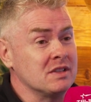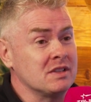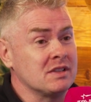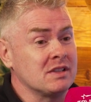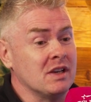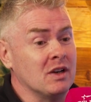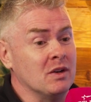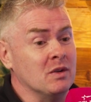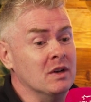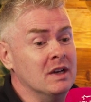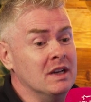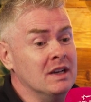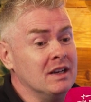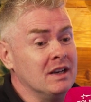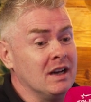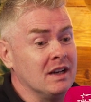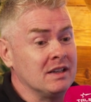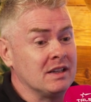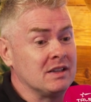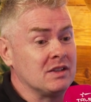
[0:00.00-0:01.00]
So
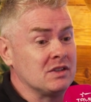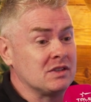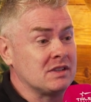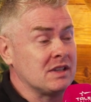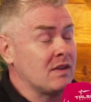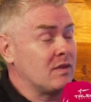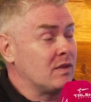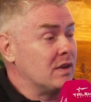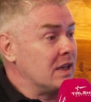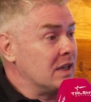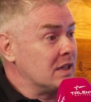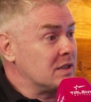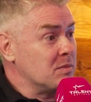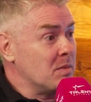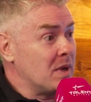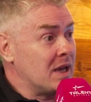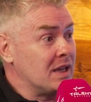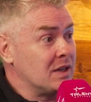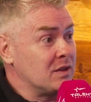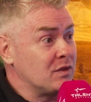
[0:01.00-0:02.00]
I think there's definitely a
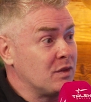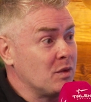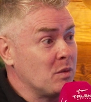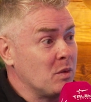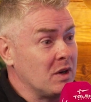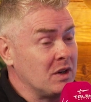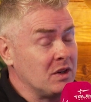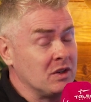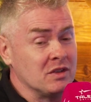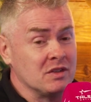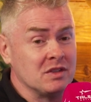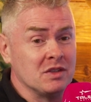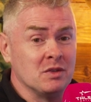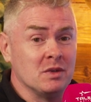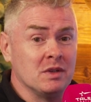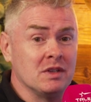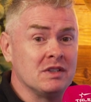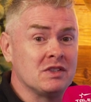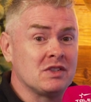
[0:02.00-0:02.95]
demand for what you're doing.